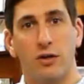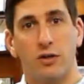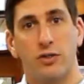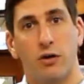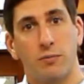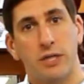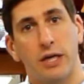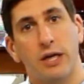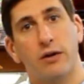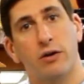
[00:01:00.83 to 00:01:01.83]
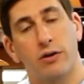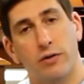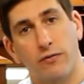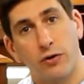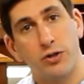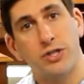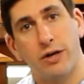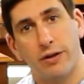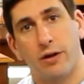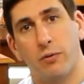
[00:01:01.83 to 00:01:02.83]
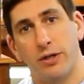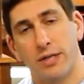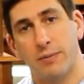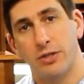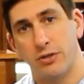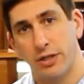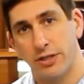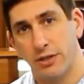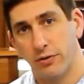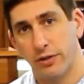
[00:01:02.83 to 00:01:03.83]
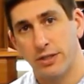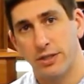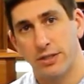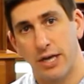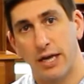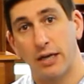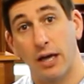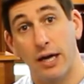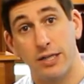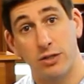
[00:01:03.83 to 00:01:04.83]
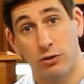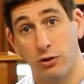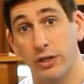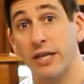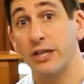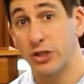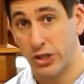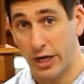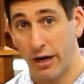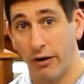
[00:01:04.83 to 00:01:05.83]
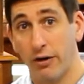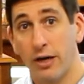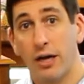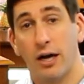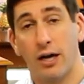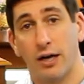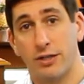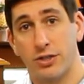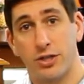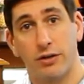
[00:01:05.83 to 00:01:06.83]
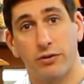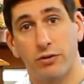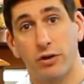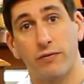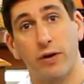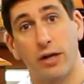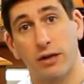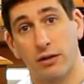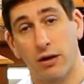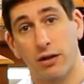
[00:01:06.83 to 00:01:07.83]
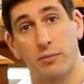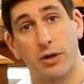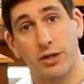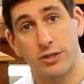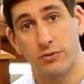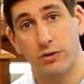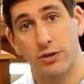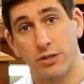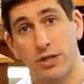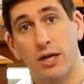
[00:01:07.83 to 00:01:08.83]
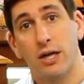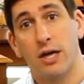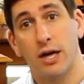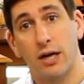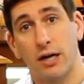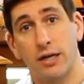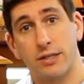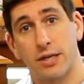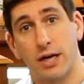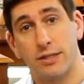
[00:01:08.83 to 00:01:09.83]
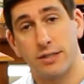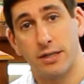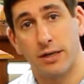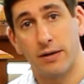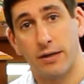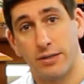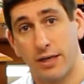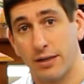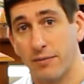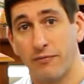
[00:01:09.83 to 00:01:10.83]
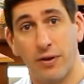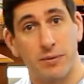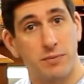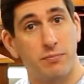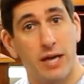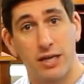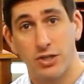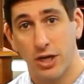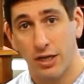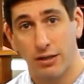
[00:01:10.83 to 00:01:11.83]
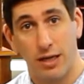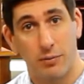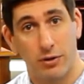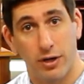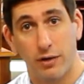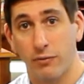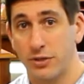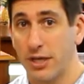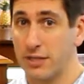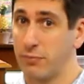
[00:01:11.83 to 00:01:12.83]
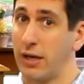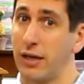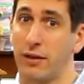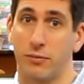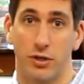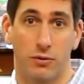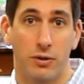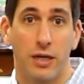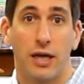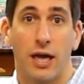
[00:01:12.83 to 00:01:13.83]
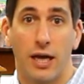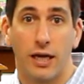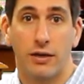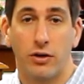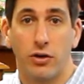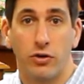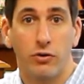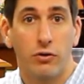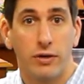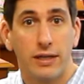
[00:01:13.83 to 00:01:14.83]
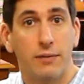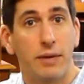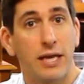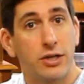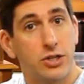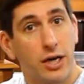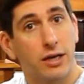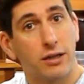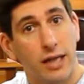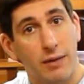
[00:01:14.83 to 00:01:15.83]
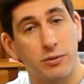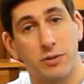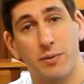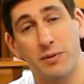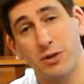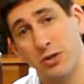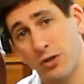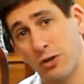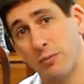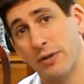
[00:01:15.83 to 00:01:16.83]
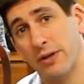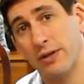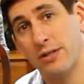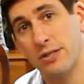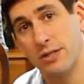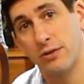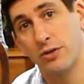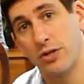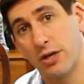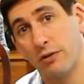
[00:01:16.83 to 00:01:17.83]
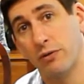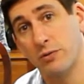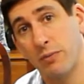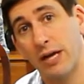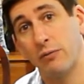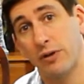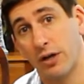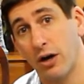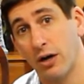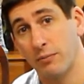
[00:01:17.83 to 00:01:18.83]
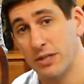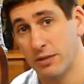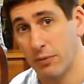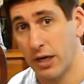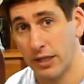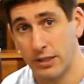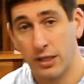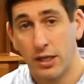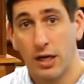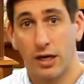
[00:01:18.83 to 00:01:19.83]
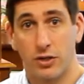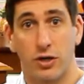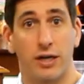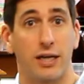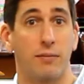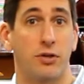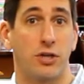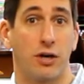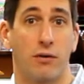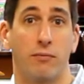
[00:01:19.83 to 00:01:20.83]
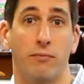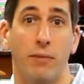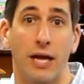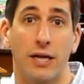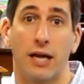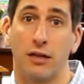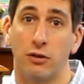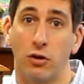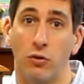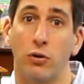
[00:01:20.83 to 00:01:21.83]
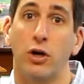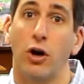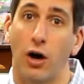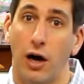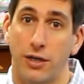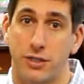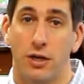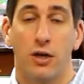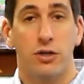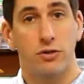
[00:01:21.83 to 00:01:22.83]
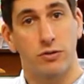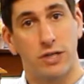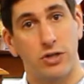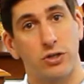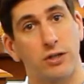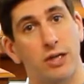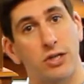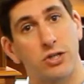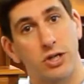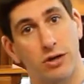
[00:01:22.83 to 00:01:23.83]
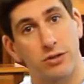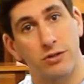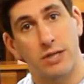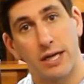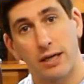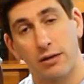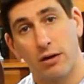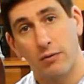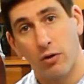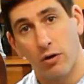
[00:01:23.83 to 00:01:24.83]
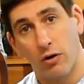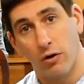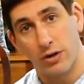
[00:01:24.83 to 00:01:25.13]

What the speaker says: So I'm sitting here in the first chair that I want to demonstrate to you, and this is a nice looking chair. It's a chair that you can find in a lot of the box stores. It's got the famous Made in China label on it, which as many of them do. And you don't need the Made in China label to be able to determine that this is a chair that was made with economies in mind, trying to keep the chair made at a low cost. So essentially, these chairs are taken or